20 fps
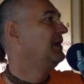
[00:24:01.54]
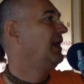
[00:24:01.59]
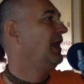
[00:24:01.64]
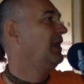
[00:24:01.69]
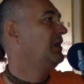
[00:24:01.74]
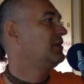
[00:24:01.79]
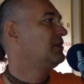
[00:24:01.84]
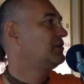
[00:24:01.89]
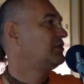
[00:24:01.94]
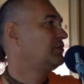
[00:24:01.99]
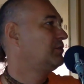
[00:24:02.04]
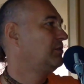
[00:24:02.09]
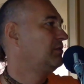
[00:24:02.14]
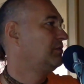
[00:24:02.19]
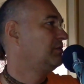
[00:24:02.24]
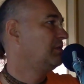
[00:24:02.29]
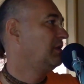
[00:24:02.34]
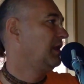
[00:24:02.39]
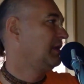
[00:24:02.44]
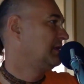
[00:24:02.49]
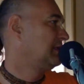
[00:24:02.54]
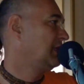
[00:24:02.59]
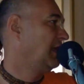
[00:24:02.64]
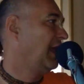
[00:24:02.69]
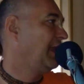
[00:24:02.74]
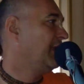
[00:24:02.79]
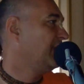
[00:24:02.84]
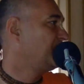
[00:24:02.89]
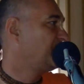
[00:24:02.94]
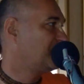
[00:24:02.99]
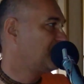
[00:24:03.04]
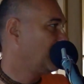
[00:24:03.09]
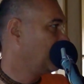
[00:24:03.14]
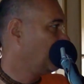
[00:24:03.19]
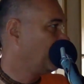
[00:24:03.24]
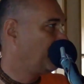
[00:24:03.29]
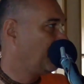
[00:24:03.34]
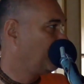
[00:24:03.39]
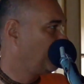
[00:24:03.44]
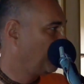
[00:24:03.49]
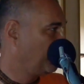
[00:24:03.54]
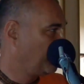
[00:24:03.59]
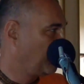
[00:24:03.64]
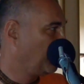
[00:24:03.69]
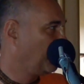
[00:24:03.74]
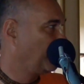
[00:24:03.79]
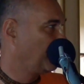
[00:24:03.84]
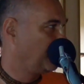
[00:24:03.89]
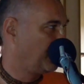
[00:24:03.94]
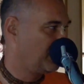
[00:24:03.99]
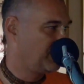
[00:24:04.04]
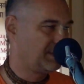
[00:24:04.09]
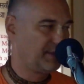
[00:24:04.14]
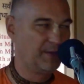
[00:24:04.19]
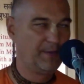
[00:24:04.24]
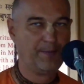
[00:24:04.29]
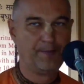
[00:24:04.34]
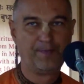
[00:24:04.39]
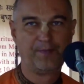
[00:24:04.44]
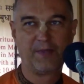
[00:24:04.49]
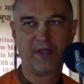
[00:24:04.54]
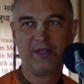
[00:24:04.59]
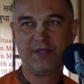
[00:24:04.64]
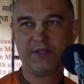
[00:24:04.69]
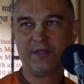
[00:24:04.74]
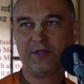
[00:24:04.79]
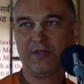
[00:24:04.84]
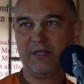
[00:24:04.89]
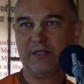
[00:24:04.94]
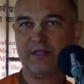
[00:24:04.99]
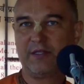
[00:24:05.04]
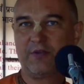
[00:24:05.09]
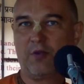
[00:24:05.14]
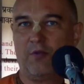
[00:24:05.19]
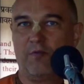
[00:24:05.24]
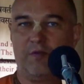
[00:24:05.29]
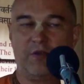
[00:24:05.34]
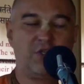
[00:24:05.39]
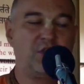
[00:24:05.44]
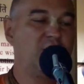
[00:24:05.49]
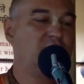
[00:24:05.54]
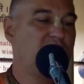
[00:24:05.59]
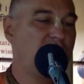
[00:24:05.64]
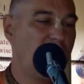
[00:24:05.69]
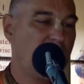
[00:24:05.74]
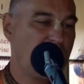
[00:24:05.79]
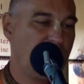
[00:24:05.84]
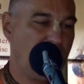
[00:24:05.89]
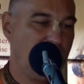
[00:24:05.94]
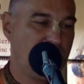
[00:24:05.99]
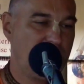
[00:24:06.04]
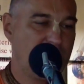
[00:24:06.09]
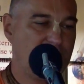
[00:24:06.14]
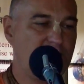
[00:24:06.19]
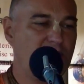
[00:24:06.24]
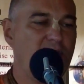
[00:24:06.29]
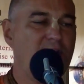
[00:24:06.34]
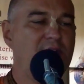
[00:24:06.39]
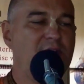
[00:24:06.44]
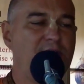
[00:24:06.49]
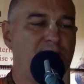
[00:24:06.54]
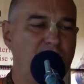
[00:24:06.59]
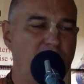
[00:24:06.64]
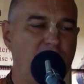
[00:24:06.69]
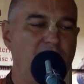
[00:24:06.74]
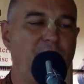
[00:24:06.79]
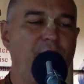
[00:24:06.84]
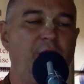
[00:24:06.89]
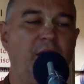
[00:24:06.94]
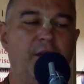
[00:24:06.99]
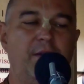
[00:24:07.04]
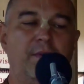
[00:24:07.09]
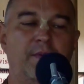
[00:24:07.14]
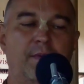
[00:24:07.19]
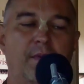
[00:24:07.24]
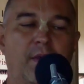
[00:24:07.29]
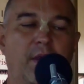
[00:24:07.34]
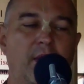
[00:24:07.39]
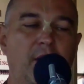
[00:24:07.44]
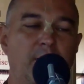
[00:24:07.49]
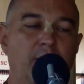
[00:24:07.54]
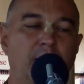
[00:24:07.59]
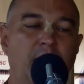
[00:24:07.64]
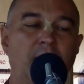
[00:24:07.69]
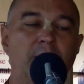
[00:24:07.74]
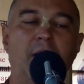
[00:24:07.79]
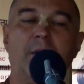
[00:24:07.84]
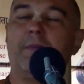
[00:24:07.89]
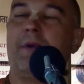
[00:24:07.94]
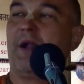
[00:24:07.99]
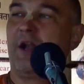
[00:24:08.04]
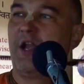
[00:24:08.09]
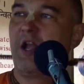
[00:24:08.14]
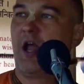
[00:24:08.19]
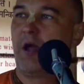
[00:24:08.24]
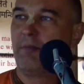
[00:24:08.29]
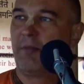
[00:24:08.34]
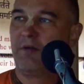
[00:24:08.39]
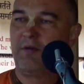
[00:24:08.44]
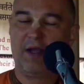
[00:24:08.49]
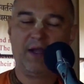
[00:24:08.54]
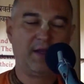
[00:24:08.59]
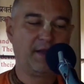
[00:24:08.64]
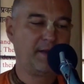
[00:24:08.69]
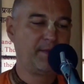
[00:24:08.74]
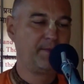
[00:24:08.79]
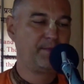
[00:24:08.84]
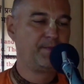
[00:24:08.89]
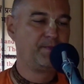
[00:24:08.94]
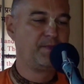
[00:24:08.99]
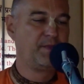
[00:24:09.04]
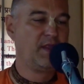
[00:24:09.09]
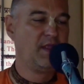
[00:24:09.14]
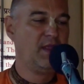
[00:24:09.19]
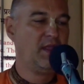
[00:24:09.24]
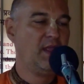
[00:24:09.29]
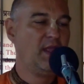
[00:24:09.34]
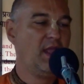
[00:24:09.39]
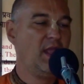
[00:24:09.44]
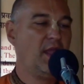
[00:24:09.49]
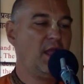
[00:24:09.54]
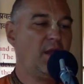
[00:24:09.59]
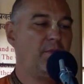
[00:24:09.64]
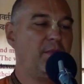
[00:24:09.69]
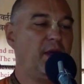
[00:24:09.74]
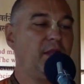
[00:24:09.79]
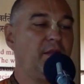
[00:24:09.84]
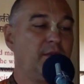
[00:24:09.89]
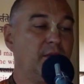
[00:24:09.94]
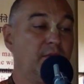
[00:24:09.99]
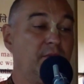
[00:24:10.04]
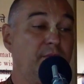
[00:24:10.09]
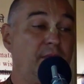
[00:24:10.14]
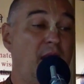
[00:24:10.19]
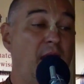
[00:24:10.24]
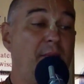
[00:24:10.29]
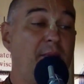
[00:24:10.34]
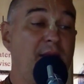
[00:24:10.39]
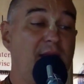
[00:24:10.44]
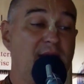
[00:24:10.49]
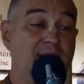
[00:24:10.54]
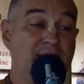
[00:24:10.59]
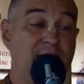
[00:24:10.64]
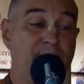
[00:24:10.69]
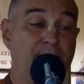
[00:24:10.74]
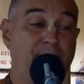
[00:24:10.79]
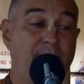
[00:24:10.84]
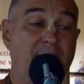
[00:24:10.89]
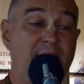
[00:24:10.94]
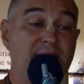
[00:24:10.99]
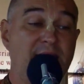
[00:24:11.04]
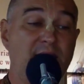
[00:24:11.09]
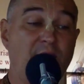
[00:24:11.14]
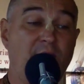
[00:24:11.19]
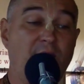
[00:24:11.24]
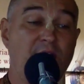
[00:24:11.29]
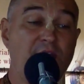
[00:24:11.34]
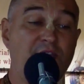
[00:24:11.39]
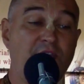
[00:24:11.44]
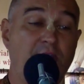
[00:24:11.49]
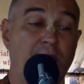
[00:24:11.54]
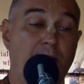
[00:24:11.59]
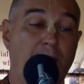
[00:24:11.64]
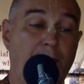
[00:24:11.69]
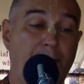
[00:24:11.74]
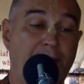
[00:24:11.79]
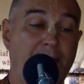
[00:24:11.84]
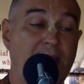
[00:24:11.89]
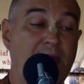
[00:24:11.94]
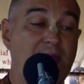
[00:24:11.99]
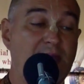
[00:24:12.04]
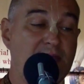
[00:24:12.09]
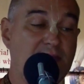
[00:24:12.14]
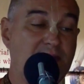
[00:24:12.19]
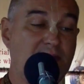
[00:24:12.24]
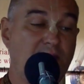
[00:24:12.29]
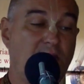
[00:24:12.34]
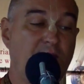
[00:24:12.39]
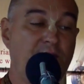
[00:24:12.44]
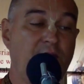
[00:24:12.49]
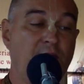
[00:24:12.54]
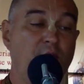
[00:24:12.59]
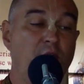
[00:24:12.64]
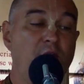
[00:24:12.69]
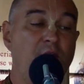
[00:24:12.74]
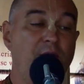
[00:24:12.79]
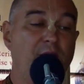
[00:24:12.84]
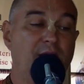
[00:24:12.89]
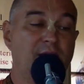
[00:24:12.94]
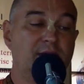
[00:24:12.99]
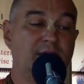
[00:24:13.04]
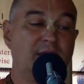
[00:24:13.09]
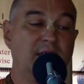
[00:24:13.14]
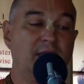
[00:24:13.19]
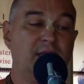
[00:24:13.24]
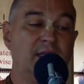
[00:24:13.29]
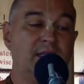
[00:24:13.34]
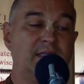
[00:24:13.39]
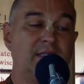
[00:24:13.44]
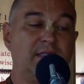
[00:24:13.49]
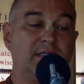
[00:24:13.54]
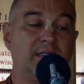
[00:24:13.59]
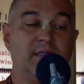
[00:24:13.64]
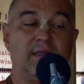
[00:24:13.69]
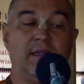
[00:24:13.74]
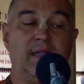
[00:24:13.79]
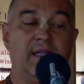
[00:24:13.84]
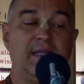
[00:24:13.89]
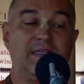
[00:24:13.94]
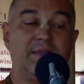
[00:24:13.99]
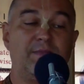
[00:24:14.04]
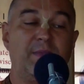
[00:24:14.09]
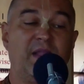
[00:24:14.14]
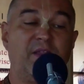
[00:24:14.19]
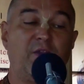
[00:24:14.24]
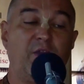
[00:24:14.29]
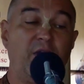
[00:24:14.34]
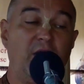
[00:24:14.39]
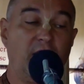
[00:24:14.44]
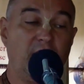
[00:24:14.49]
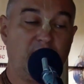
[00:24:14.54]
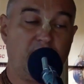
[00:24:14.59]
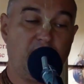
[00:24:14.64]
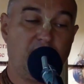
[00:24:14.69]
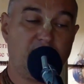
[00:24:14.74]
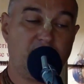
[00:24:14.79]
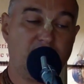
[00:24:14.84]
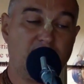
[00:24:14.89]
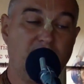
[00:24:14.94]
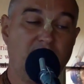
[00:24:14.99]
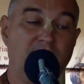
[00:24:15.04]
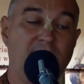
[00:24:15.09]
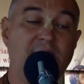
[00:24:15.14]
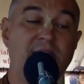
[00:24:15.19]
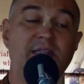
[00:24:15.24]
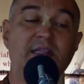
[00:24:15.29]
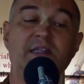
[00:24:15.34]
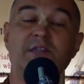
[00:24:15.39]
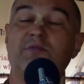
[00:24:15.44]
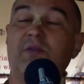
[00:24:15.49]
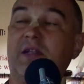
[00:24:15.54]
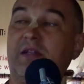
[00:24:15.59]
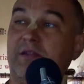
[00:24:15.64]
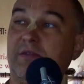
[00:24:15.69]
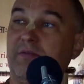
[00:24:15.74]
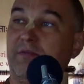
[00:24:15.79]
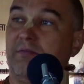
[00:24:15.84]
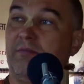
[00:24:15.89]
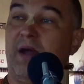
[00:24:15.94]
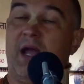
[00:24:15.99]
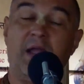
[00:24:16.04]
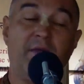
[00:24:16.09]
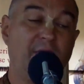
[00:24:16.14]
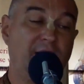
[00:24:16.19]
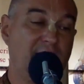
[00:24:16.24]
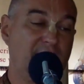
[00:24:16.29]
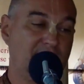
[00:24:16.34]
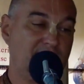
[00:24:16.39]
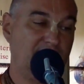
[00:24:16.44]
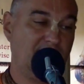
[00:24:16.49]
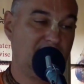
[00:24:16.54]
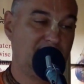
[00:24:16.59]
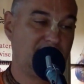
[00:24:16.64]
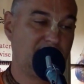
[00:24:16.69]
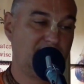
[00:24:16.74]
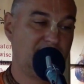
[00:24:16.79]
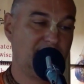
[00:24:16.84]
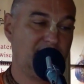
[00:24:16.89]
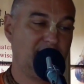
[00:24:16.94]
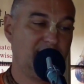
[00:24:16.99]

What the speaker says: And energies are different from the Lord also. So this is called Vishishta-Advaita. So it's a modified Brahma Parinamavada. But Brahman as the base of illusory appearance of the universe is its material cause. This is what Mayavada says.